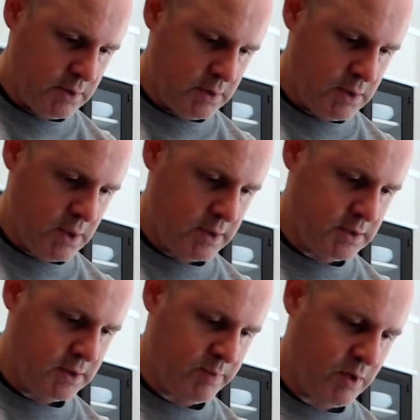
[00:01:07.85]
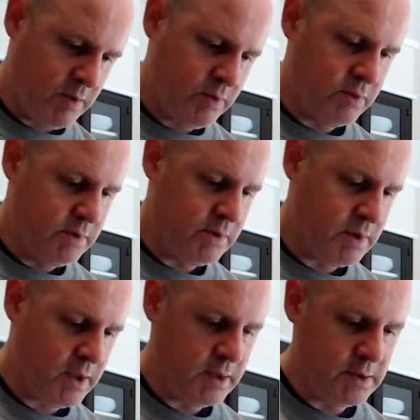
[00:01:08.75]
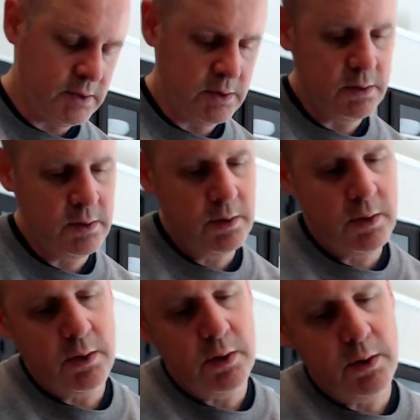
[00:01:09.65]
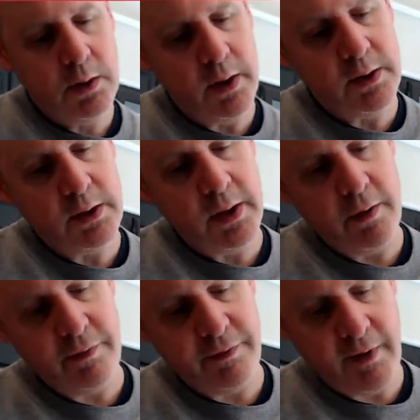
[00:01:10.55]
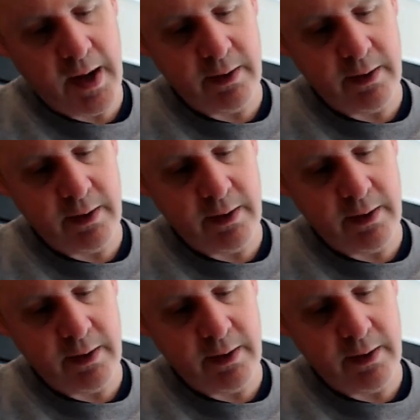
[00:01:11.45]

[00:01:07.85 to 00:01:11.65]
Nicely marbled, nice nice layer of fat.